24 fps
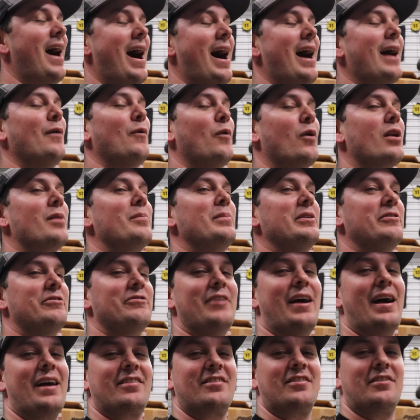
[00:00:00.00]
I wanna be
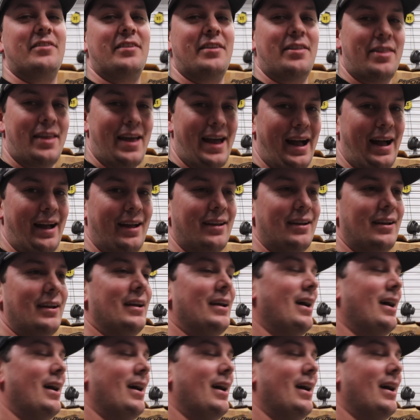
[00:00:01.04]
faster than that.